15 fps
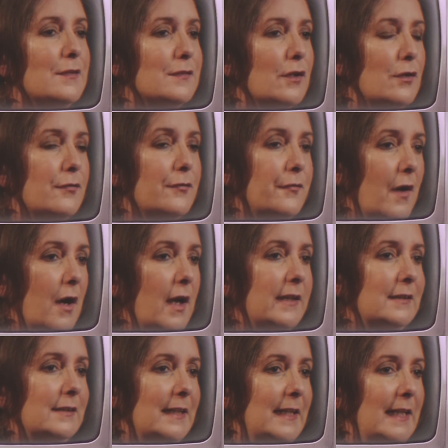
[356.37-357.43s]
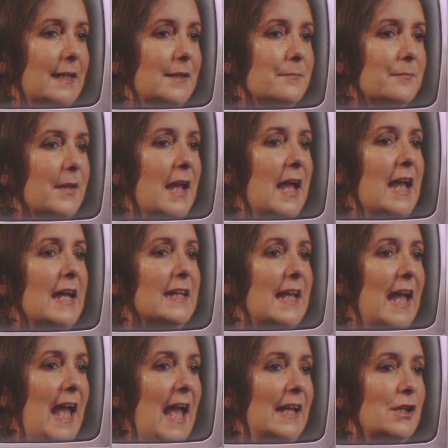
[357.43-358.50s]
So finally,
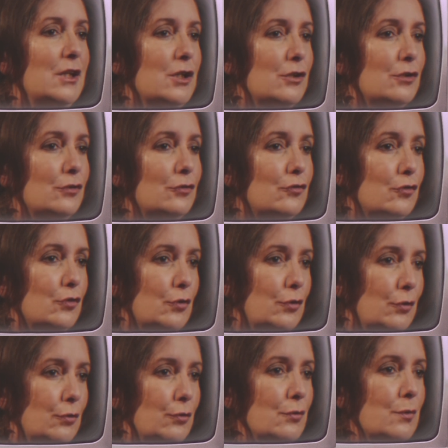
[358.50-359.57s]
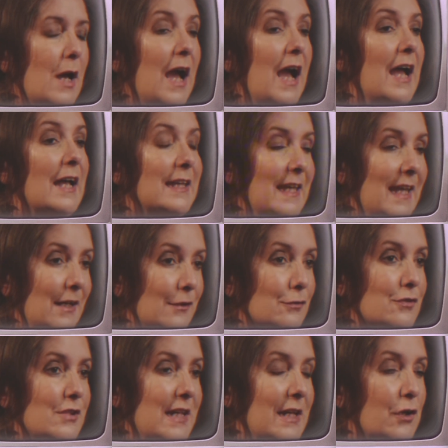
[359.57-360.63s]
can you do a
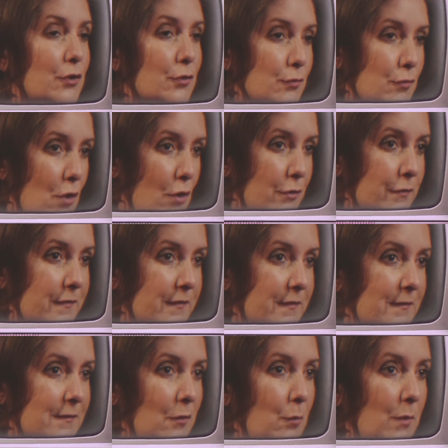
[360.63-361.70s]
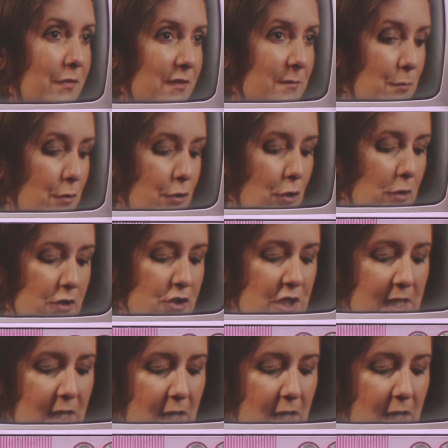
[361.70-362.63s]
Celtic cross with the Moonology